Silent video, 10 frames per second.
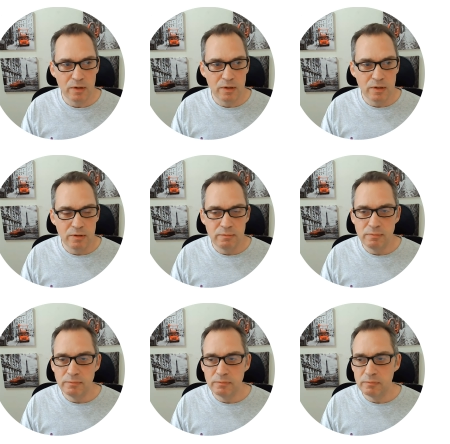
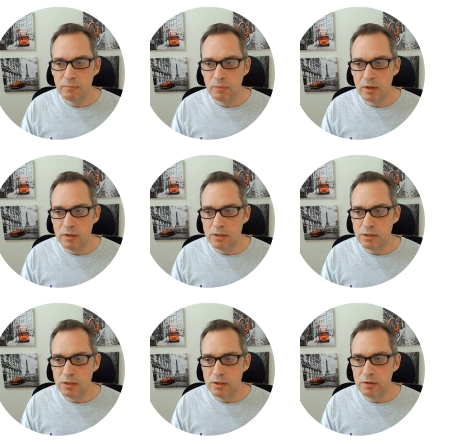
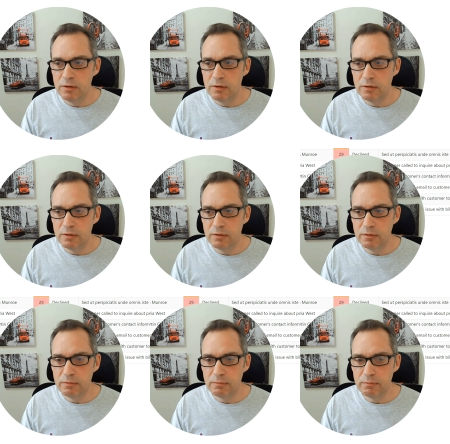
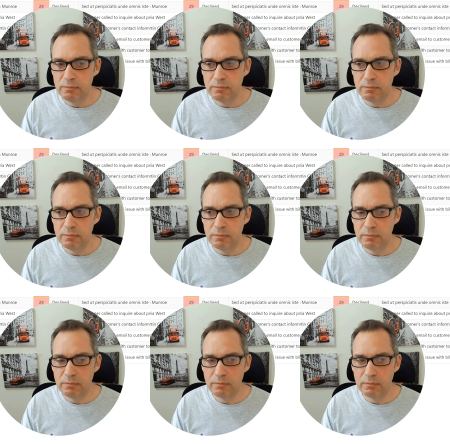
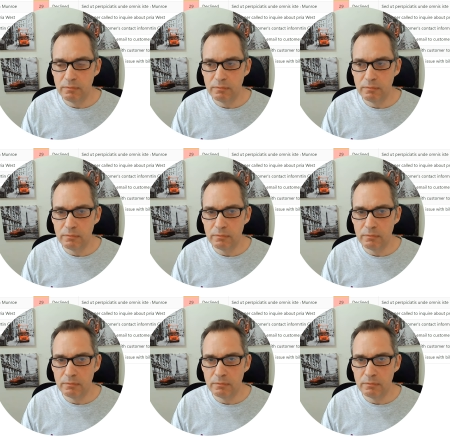Nobody speaks.